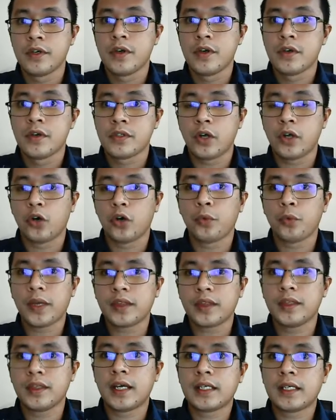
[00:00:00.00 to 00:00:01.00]
So what
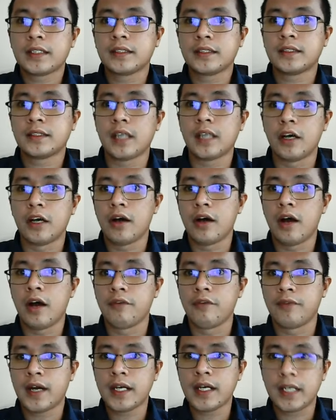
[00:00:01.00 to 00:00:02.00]
does a
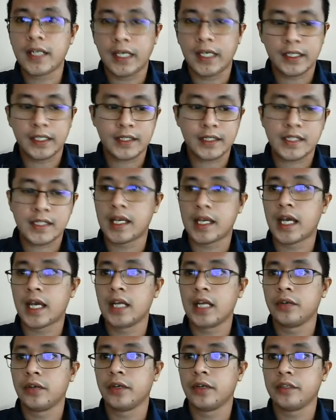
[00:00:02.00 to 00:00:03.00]
variance tell
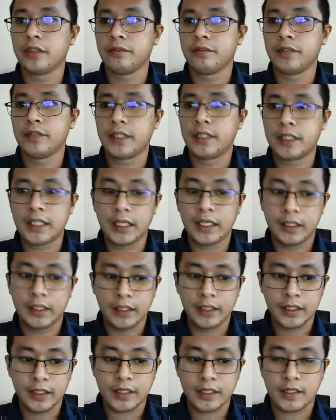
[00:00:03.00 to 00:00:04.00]
on a given
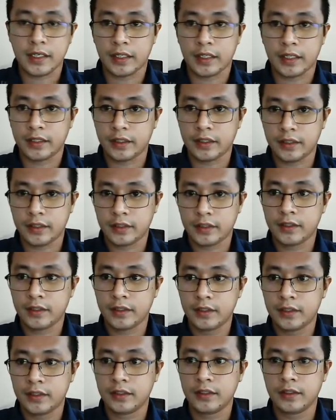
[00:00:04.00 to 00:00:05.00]
data set?
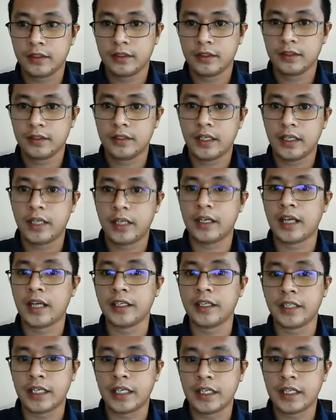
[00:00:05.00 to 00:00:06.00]
Any
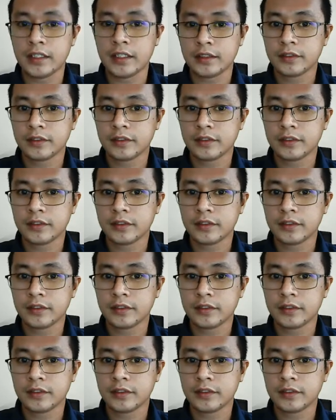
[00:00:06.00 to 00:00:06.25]
idea?